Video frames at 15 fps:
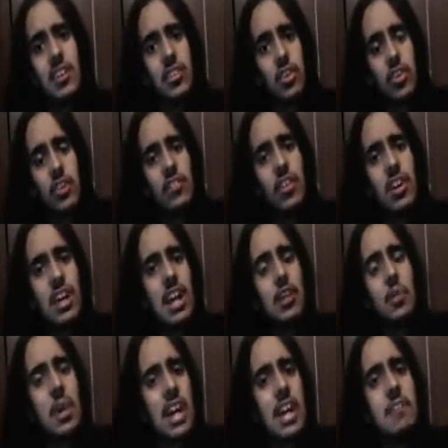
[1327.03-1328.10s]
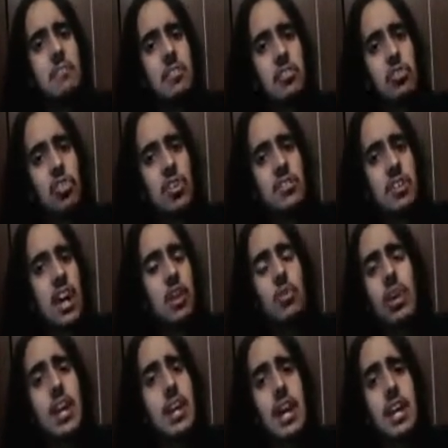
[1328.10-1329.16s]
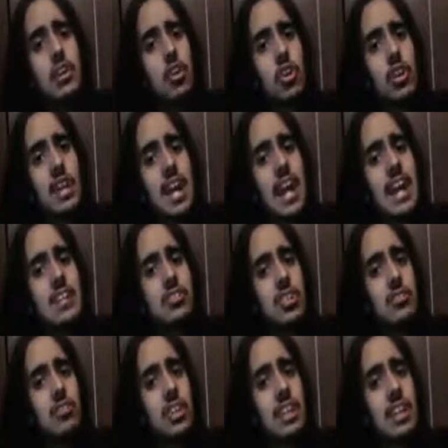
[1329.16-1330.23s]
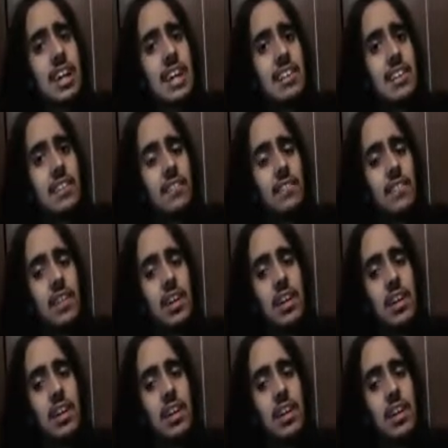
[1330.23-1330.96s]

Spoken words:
Don't get me wrong, I don't hate Victorious, I don't hate iCarly, I actually really like them.